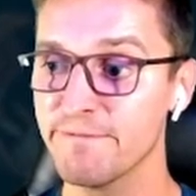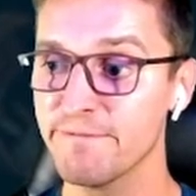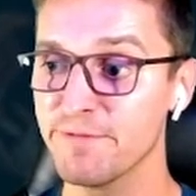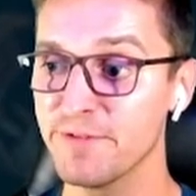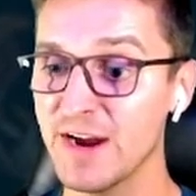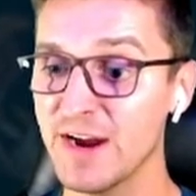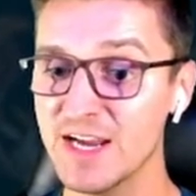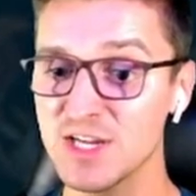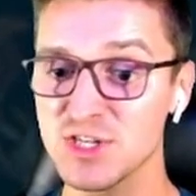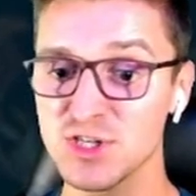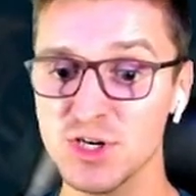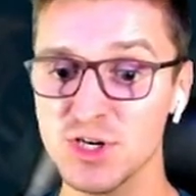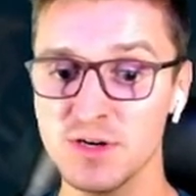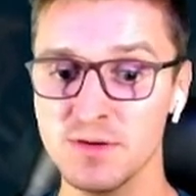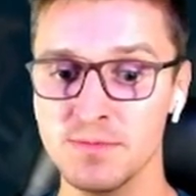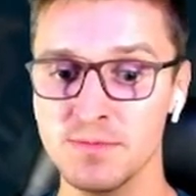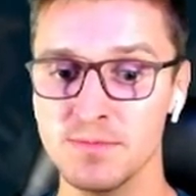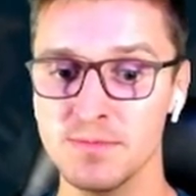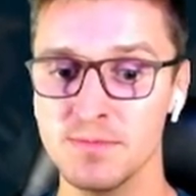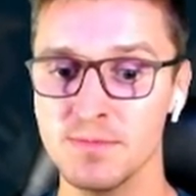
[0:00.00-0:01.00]
route.
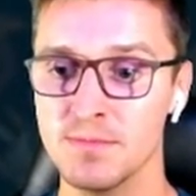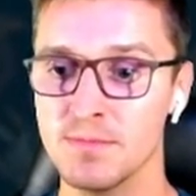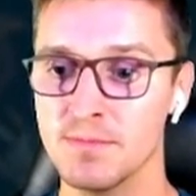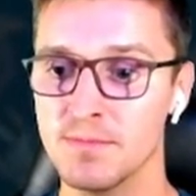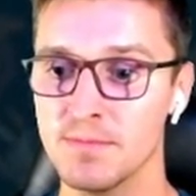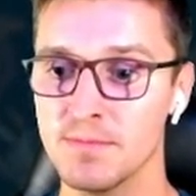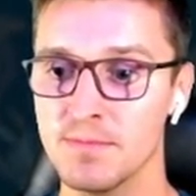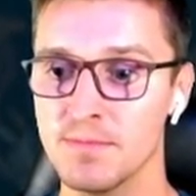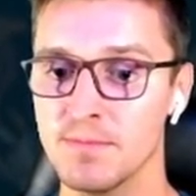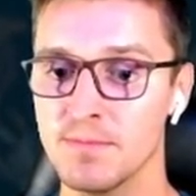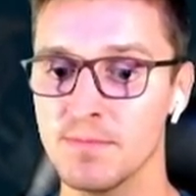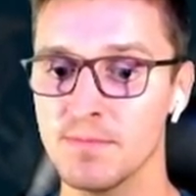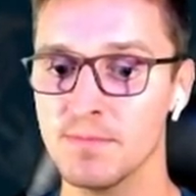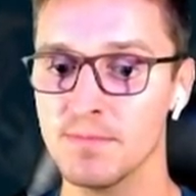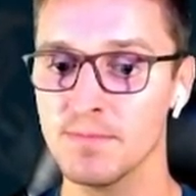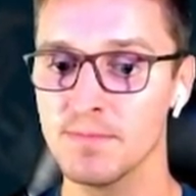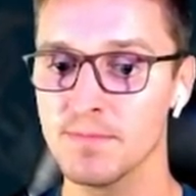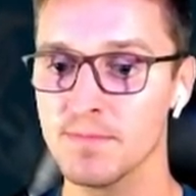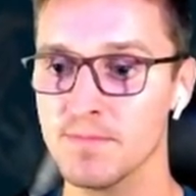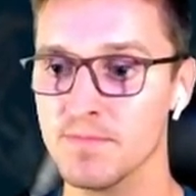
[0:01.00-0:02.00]

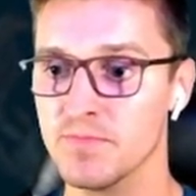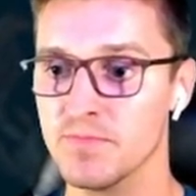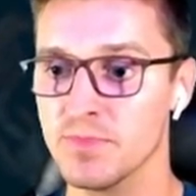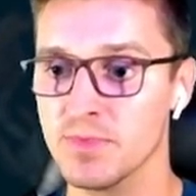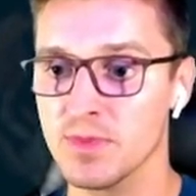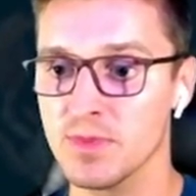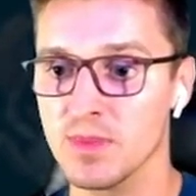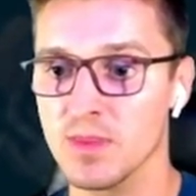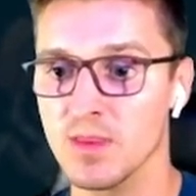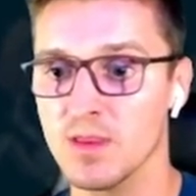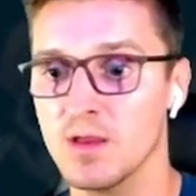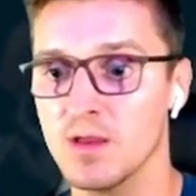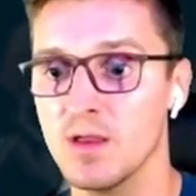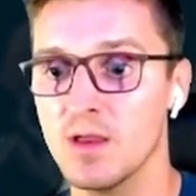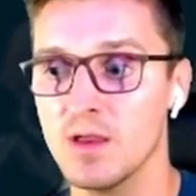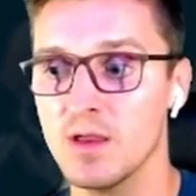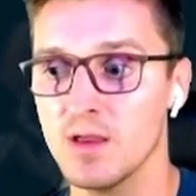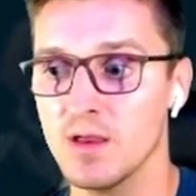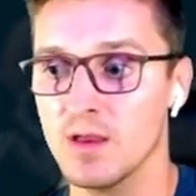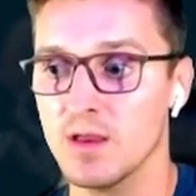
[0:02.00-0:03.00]
And I'm not going to go to any of
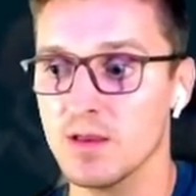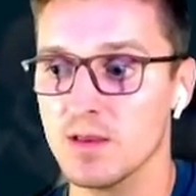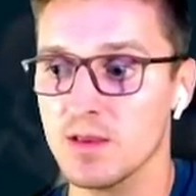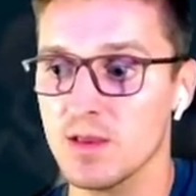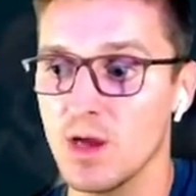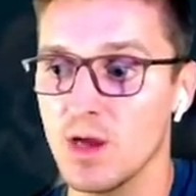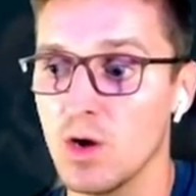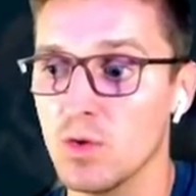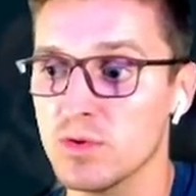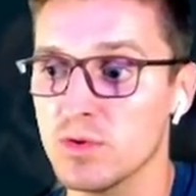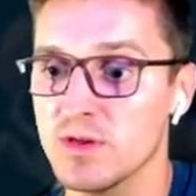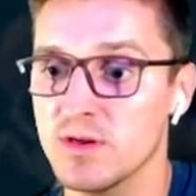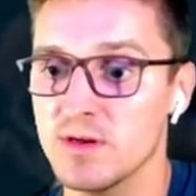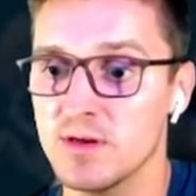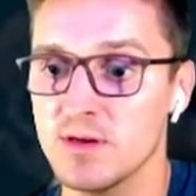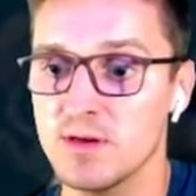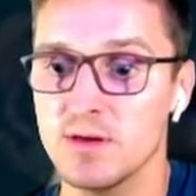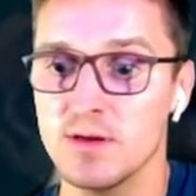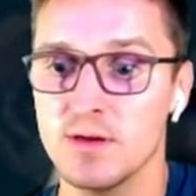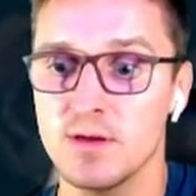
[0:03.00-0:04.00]
those mysterious
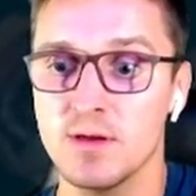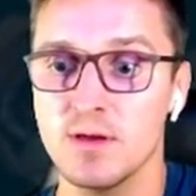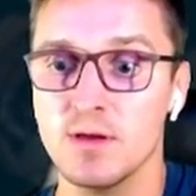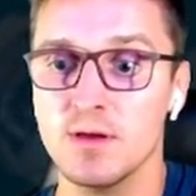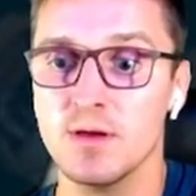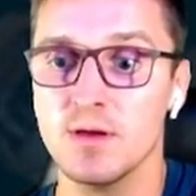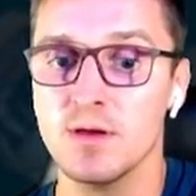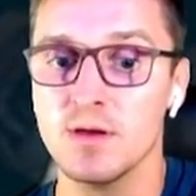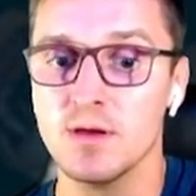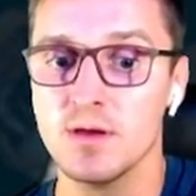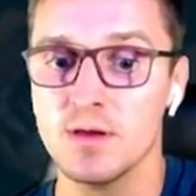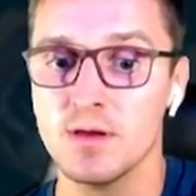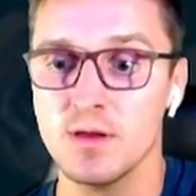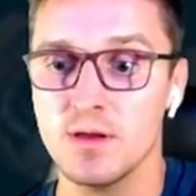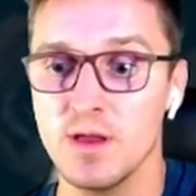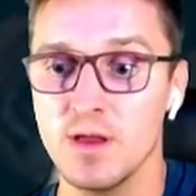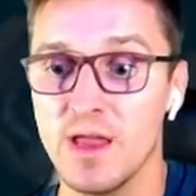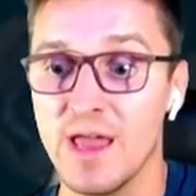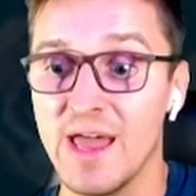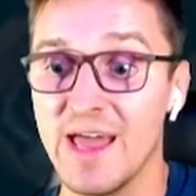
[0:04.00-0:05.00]
caves that show up
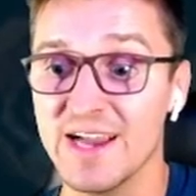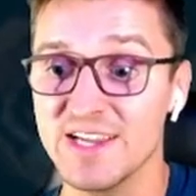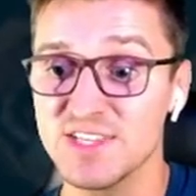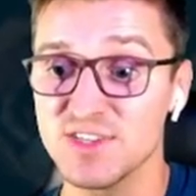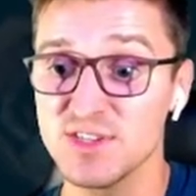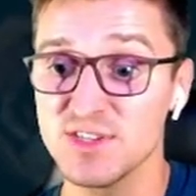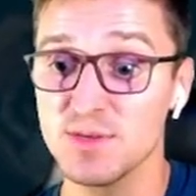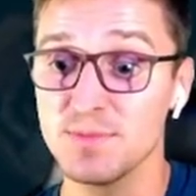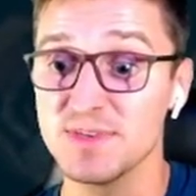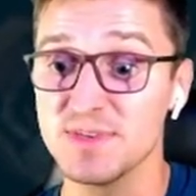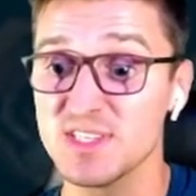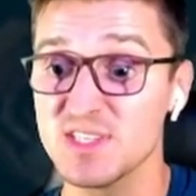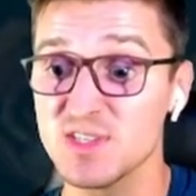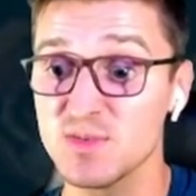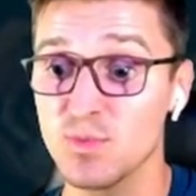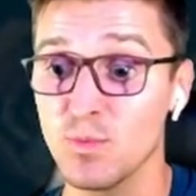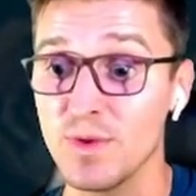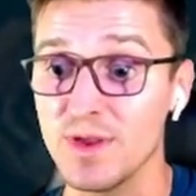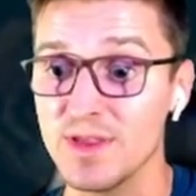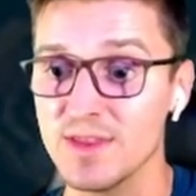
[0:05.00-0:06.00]
around the map, okay?
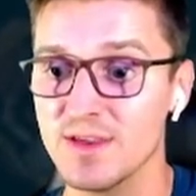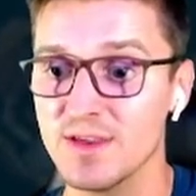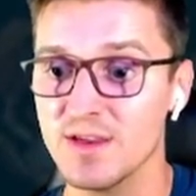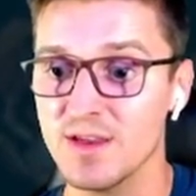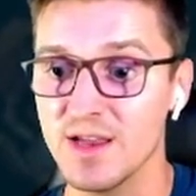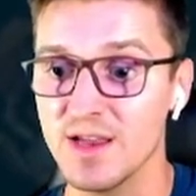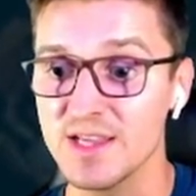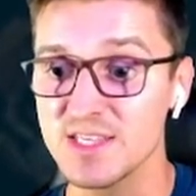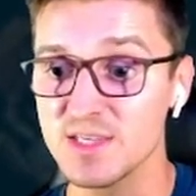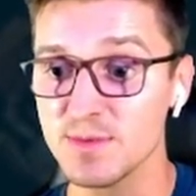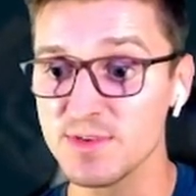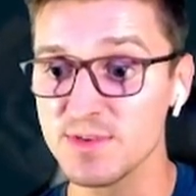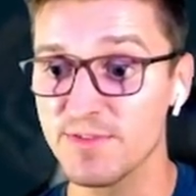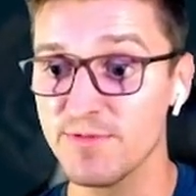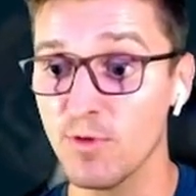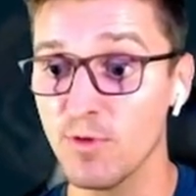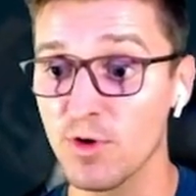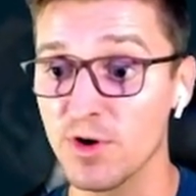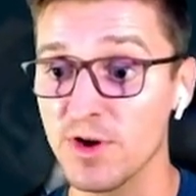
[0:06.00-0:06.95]
Just this